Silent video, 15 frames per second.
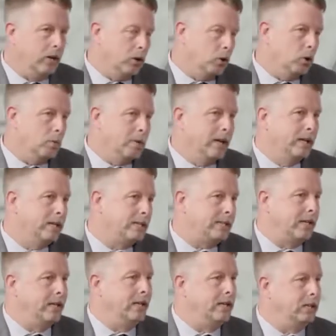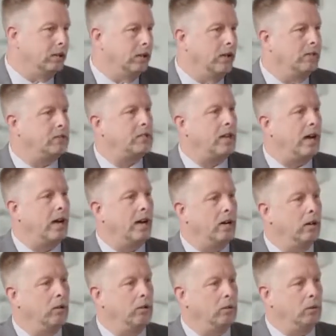urban city
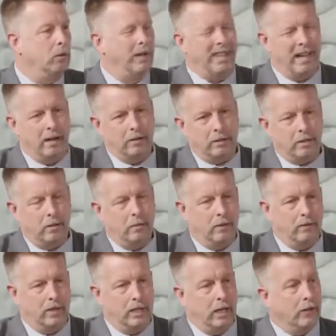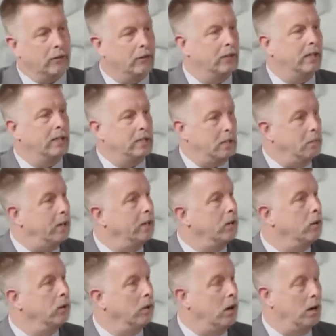lifestyle without some of the other things that may
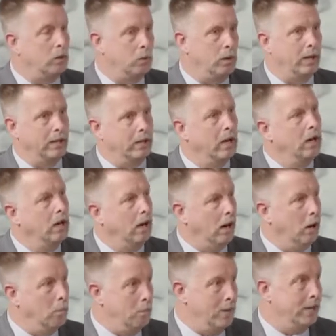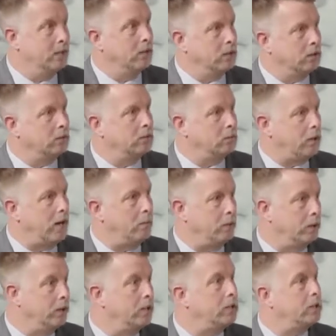go along with a bigger
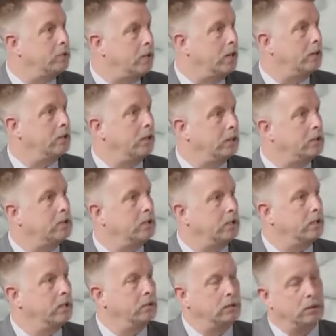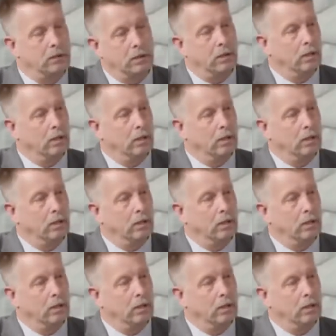population center like Syracuse,